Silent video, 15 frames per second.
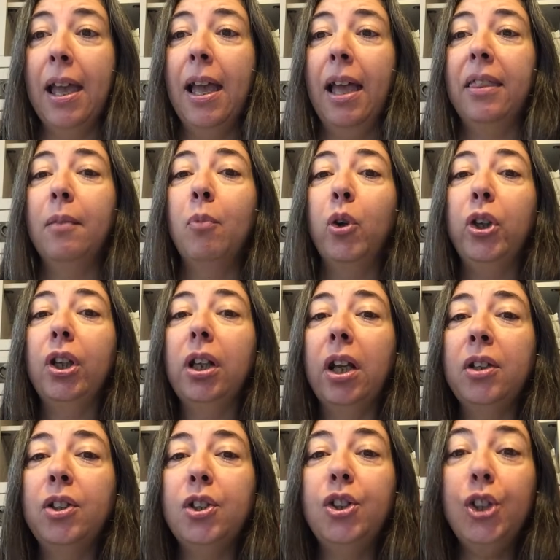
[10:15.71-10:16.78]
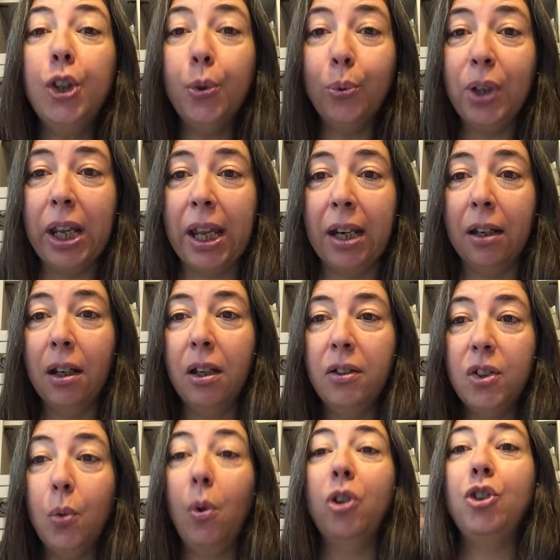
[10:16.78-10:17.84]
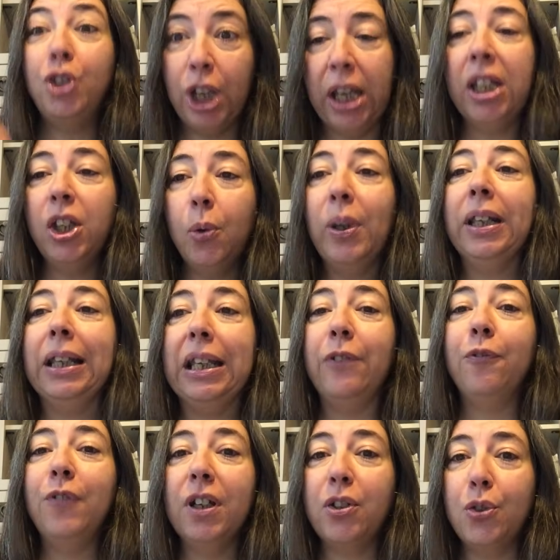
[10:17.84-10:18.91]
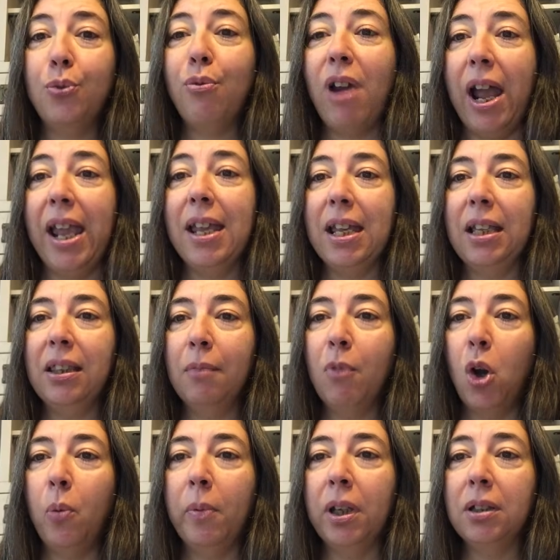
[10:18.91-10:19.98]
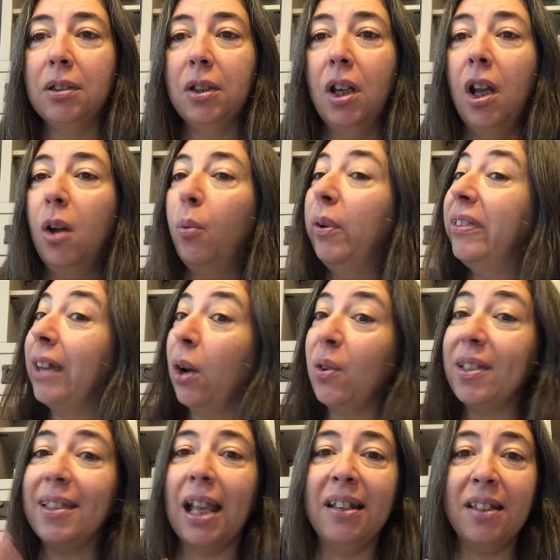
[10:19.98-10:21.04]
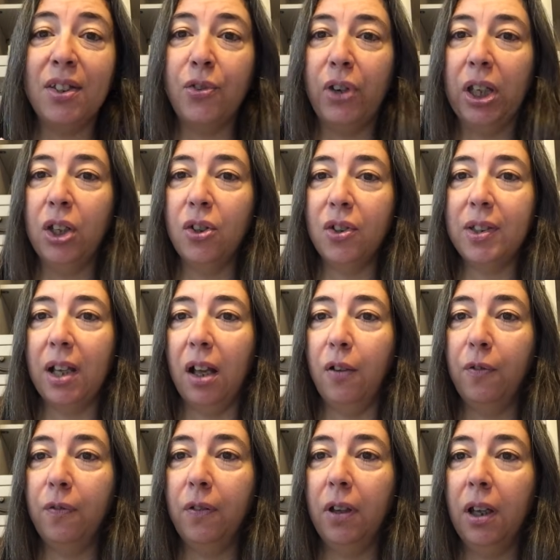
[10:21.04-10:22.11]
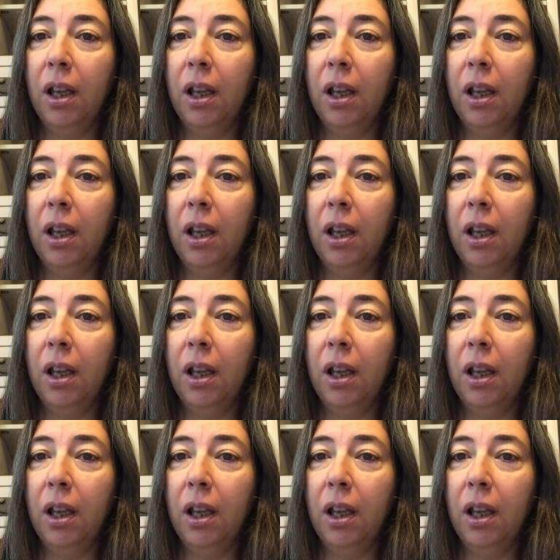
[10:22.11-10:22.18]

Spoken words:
and the more you learn to tune in to what genuinely feels right in the moment without censoring yourself,